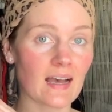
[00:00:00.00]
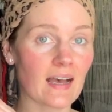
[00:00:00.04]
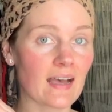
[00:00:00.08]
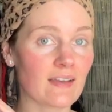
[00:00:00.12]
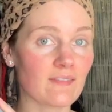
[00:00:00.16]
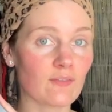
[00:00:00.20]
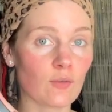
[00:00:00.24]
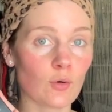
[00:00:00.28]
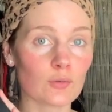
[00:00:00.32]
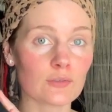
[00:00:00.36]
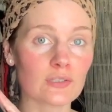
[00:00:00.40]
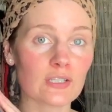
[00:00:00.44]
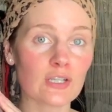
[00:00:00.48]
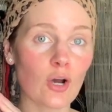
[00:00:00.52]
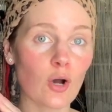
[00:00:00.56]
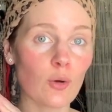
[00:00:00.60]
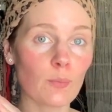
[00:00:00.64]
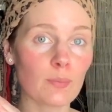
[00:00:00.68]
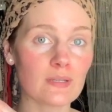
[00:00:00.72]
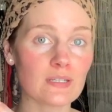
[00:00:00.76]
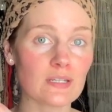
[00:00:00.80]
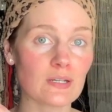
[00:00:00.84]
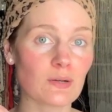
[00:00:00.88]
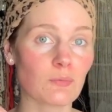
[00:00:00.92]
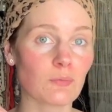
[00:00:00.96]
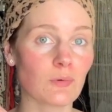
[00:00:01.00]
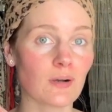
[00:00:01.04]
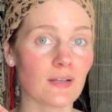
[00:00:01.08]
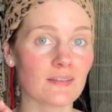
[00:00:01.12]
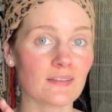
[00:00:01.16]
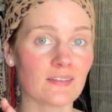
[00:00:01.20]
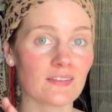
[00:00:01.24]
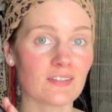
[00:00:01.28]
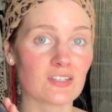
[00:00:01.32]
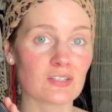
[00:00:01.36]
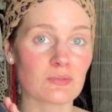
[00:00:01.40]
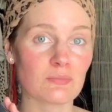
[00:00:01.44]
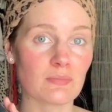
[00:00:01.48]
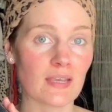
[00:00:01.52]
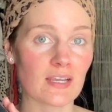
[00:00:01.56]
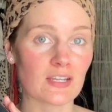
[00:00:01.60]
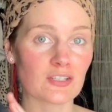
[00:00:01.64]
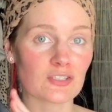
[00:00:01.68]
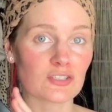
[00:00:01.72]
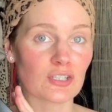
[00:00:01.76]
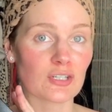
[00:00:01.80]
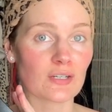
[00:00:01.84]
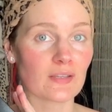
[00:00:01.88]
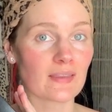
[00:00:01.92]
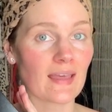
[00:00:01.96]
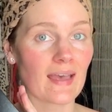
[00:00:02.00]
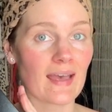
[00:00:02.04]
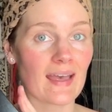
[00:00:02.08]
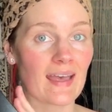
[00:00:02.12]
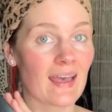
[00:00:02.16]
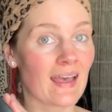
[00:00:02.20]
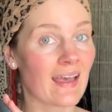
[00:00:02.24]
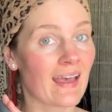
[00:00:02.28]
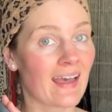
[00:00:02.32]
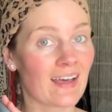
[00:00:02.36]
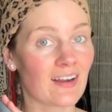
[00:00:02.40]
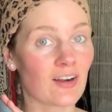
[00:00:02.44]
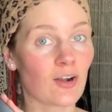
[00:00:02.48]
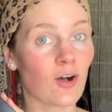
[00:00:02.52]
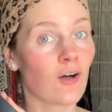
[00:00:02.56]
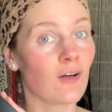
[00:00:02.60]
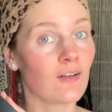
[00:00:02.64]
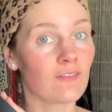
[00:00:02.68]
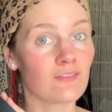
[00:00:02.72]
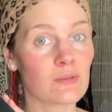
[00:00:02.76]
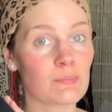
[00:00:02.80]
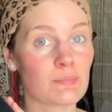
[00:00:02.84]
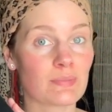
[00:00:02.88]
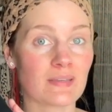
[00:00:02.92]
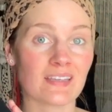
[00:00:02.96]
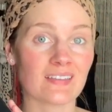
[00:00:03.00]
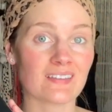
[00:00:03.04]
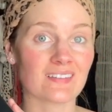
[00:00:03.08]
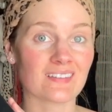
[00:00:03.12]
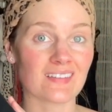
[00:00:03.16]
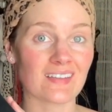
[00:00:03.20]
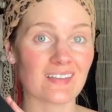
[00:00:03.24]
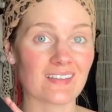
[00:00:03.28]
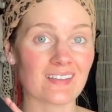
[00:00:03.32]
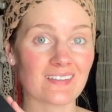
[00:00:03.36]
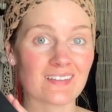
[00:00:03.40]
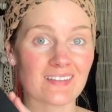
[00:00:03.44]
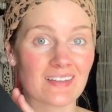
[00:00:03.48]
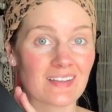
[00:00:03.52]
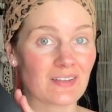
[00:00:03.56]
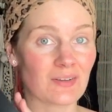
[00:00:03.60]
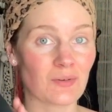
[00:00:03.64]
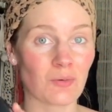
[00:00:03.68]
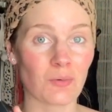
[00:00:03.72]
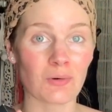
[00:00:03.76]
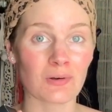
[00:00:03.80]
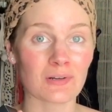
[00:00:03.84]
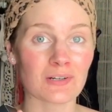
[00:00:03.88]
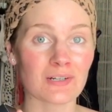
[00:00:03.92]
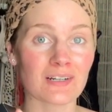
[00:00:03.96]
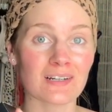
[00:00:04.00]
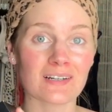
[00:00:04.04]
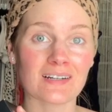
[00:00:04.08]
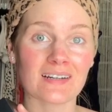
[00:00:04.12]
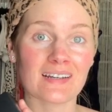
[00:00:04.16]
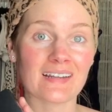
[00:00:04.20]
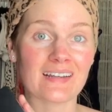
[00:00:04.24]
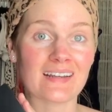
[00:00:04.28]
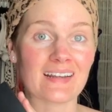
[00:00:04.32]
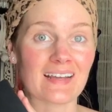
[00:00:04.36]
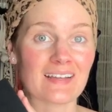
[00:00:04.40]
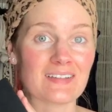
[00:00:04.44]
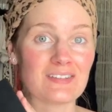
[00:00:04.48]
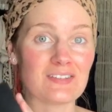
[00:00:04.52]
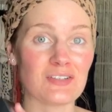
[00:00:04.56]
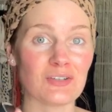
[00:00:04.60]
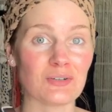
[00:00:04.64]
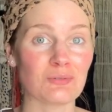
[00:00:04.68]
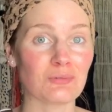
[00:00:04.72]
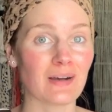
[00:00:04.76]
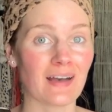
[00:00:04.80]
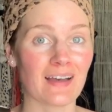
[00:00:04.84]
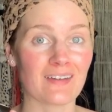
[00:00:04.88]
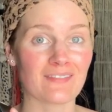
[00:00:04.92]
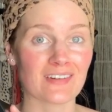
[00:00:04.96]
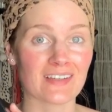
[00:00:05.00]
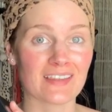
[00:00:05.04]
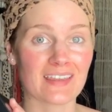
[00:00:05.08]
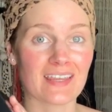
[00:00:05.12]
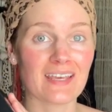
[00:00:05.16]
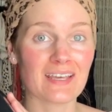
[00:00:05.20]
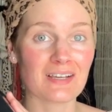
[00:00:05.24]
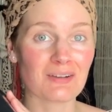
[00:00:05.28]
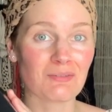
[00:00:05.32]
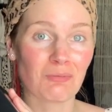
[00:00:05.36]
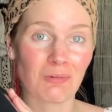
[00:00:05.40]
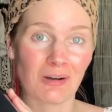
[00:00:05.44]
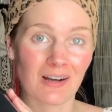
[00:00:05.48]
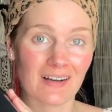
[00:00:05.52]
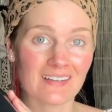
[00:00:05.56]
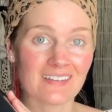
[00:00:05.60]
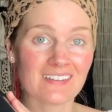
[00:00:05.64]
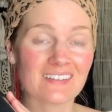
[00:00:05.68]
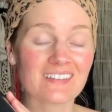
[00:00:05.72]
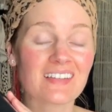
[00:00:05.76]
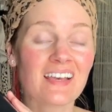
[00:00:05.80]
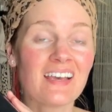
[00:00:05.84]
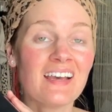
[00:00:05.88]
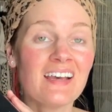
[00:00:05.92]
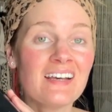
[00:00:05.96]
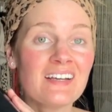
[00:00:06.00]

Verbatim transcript: I've only opened it once to make sure that I had all the pieces in order and I knew what everything was.